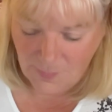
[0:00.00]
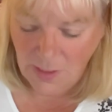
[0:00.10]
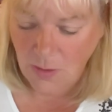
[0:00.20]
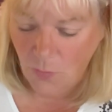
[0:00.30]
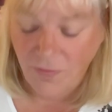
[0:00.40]

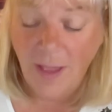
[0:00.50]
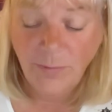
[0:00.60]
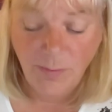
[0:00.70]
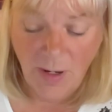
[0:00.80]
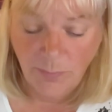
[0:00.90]
you know,
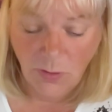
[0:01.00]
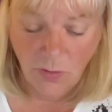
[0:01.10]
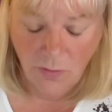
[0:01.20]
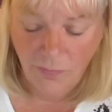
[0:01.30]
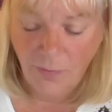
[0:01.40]
family
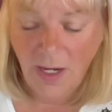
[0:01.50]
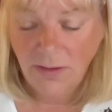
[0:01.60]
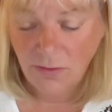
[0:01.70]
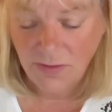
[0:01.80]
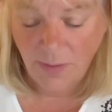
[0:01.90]
member or
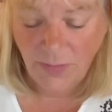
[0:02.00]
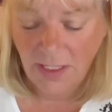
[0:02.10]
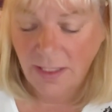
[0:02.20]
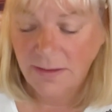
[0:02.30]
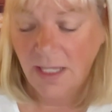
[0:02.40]
friend or something
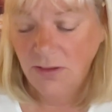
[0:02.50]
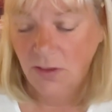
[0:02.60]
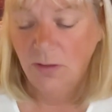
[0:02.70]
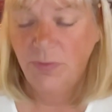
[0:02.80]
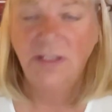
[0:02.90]
like that, you
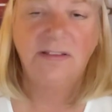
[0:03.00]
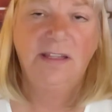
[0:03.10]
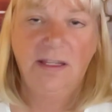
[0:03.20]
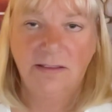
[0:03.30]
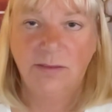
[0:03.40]
could be
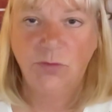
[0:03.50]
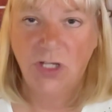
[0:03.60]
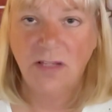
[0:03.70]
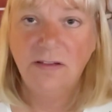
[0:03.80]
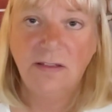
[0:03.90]
seeing some
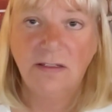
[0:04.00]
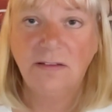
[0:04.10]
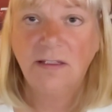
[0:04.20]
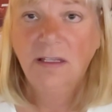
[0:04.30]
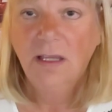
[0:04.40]

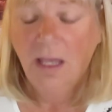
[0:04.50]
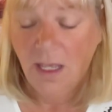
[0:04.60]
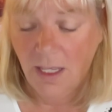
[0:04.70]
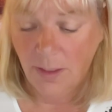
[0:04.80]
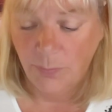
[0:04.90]
justice
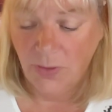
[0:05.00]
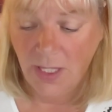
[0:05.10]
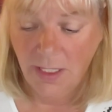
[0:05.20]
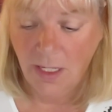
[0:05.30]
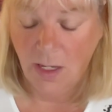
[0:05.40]

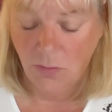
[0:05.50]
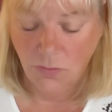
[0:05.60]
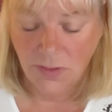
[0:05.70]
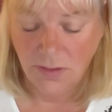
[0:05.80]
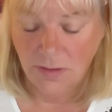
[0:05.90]
playing
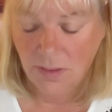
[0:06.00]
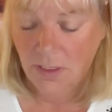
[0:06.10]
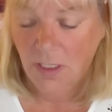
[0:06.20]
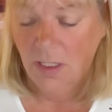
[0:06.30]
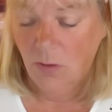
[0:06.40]
out
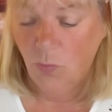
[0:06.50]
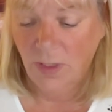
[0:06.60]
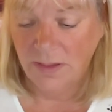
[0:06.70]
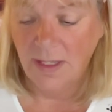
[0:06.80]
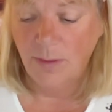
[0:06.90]

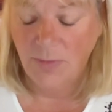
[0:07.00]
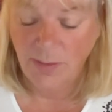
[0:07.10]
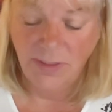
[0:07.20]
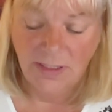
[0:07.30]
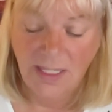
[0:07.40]
with them.
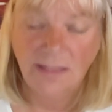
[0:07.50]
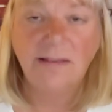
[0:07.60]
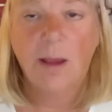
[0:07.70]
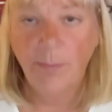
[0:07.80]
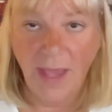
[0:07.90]
Maybe things
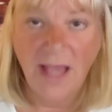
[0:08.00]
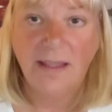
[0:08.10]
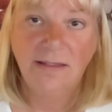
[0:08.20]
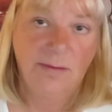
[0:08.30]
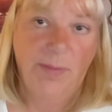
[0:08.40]
come back
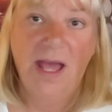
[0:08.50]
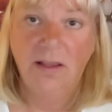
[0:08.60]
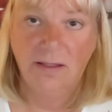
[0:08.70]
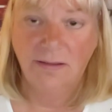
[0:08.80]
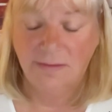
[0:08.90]
into
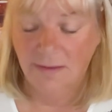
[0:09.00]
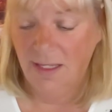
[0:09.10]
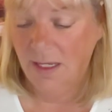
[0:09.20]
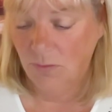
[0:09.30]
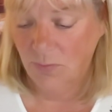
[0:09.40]
balance
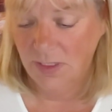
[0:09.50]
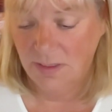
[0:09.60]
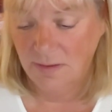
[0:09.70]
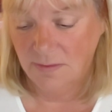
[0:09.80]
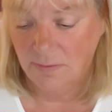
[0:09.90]
again with
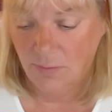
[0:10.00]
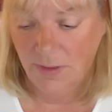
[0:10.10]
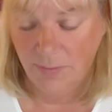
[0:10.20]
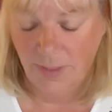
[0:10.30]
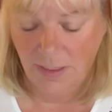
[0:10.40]
this
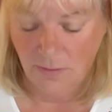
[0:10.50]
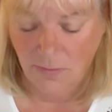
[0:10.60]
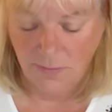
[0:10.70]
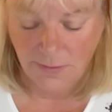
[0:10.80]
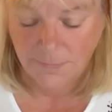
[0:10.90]
Queen of Pentacles.